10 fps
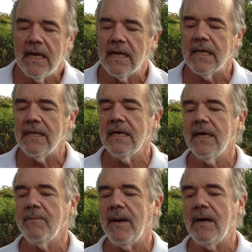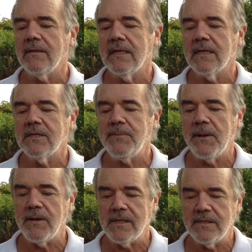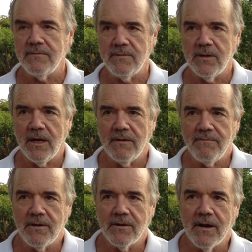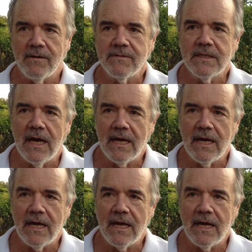And I think about the experience of looking at photographs